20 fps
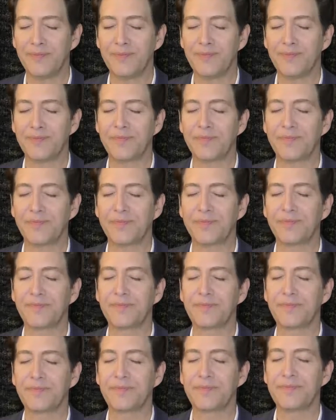
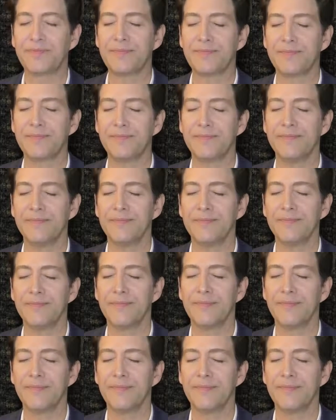No one is speaking in this clip.